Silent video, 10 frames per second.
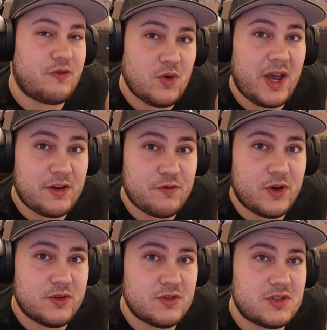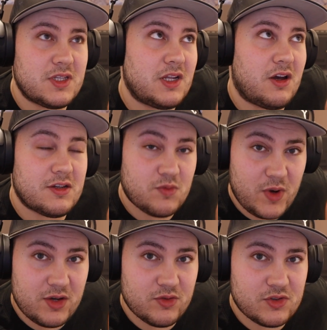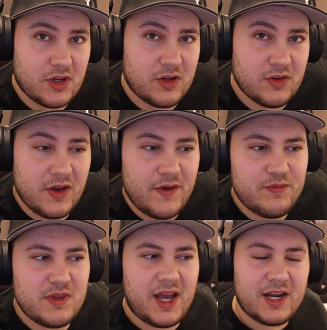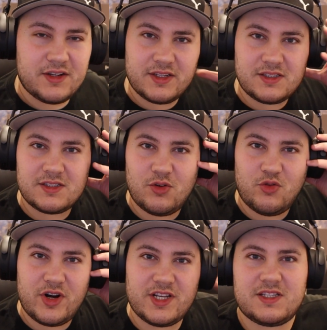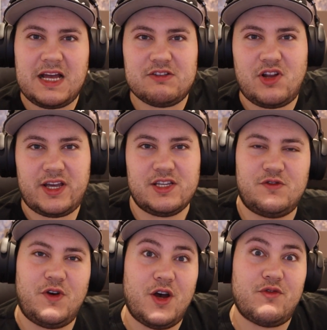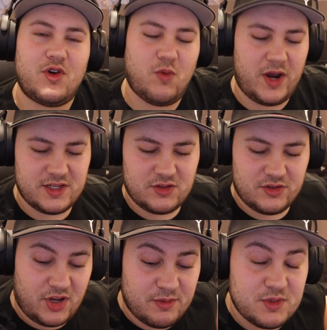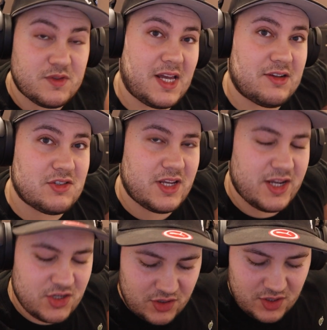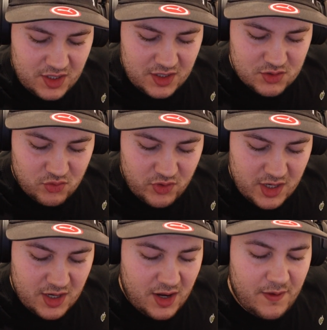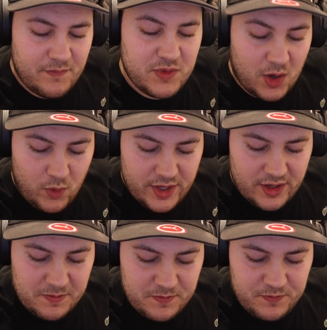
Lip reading: few headphones in the last week or so, and this already sounds like it's further away. So in terms of soundstage, I think it's already a winner.